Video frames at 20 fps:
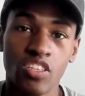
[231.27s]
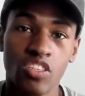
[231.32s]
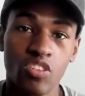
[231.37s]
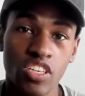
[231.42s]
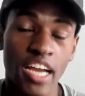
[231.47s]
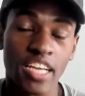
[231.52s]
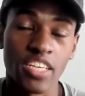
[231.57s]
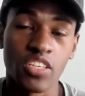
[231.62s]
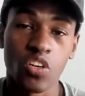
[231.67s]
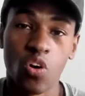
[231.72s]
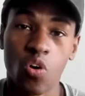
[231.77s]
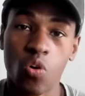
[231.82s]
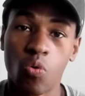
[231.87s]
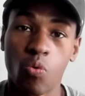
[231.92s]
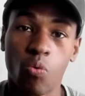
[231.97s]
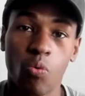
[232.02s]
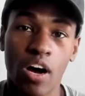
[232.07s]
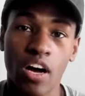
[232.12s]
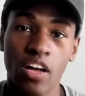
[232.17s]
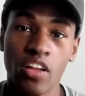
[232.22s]
nice
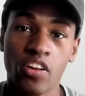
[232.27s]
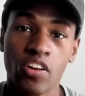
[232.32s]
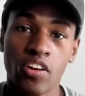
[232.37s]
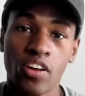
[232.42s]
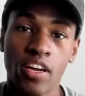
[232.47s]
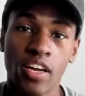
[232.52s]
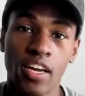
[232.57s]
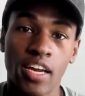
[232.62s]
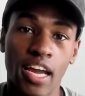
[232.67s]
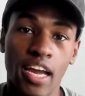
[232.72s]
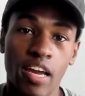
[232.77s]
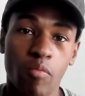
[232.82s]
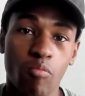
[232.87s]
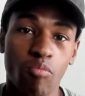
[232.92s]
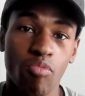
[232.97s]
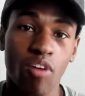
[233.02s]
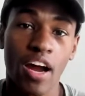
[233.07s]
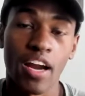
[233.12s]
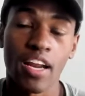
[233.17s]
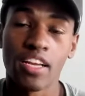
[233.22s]
cold water,
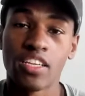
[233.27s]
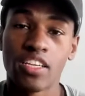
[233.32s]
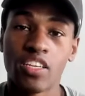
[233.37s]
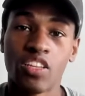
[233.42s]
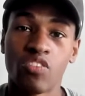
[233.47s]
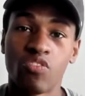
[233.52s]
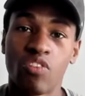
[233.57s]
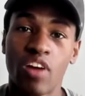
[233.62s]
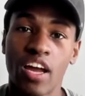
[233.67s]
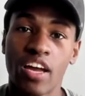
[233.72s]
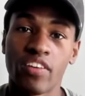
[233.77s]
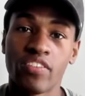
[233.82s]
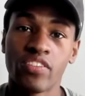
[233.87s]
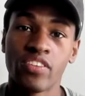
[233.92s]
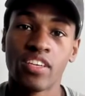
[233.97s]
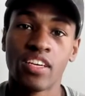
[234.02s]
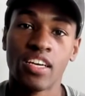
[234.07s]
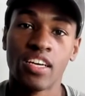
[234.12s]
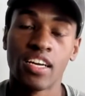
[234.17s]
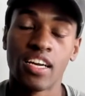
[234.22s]
and brought it to the
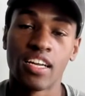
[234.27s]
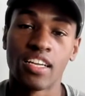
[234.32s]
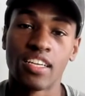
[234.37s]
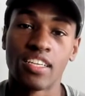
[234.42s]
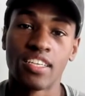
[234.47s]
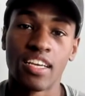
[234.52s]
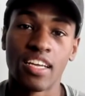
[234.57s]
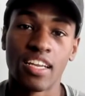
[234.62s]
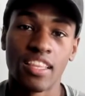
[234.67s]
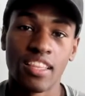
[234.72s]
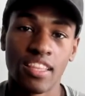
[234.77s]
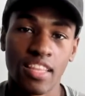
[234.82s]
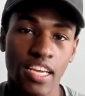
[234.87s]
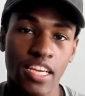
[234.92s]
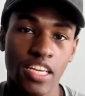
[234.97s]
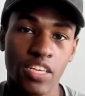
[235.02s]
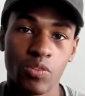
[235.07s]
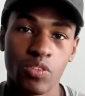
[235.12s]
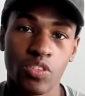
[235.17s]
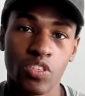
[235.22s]
refs and said,
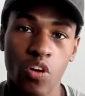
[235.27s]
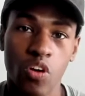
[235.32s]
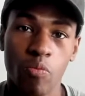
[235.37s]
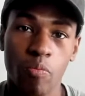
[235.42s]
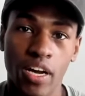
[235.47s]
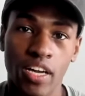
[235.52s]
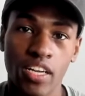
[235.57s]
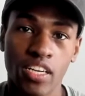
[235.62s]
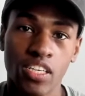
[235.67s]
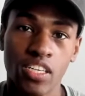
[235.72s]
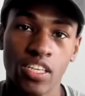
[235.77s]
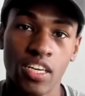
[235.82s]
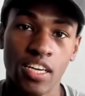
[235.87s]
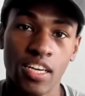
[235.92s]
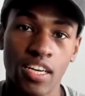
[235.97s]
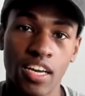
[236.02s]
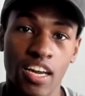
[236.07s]
Thank you so much.